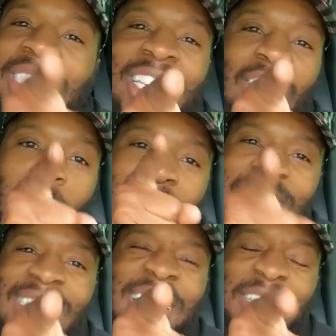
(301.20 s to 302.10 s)
seeing y'all be
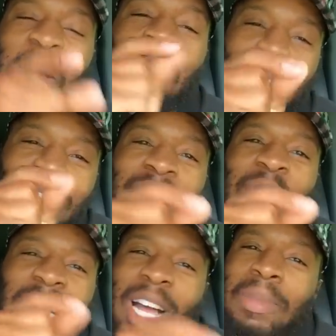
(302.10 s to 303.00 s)
sneaking, putting
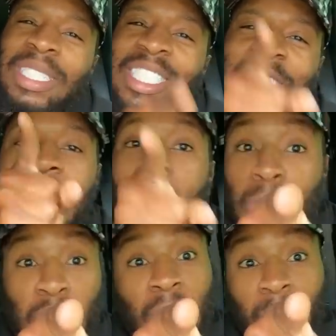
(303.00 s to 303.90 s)
stuff in the comment section. I'm
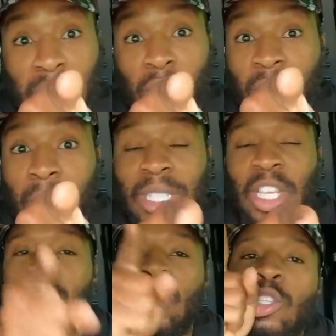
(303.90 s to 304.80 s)
gonna start erasing your comments.